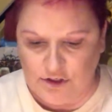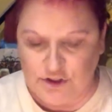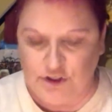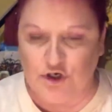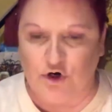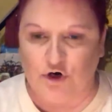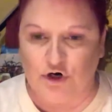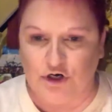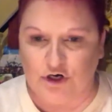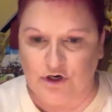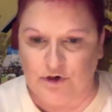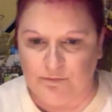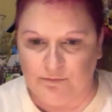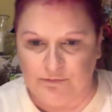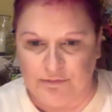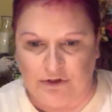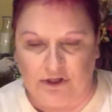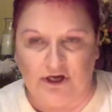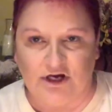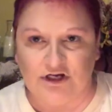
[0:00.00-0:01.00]
dark
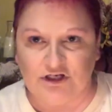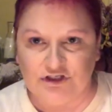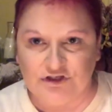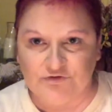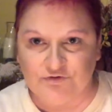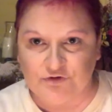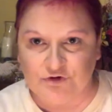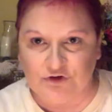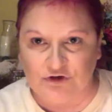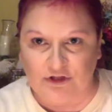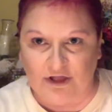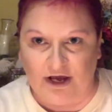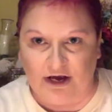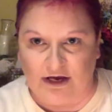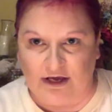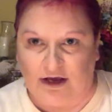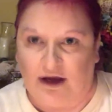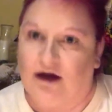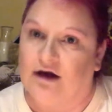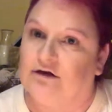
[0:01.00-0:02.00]
blush for
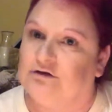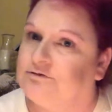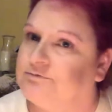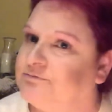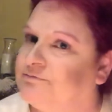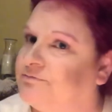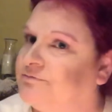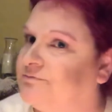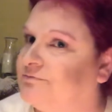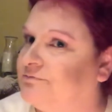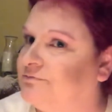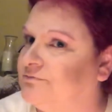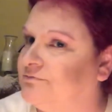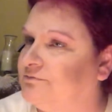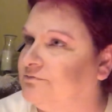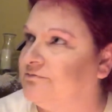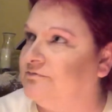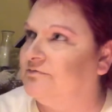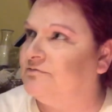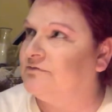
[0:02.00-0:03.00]
like a
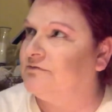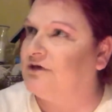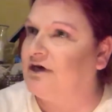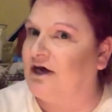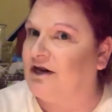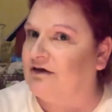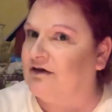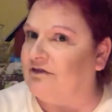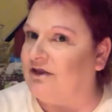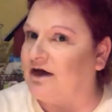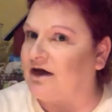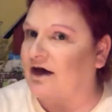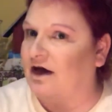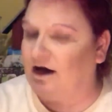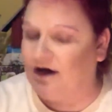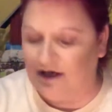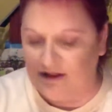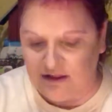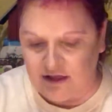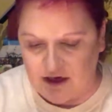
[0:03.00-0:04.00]
kind of like a
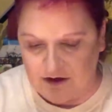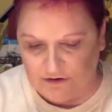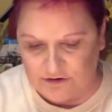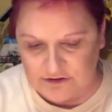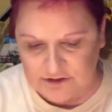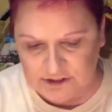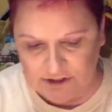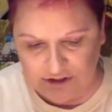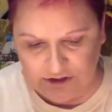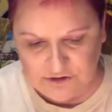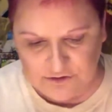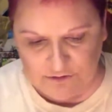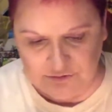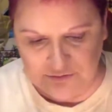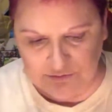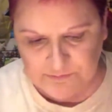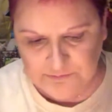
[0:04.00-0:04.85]
highlighter too,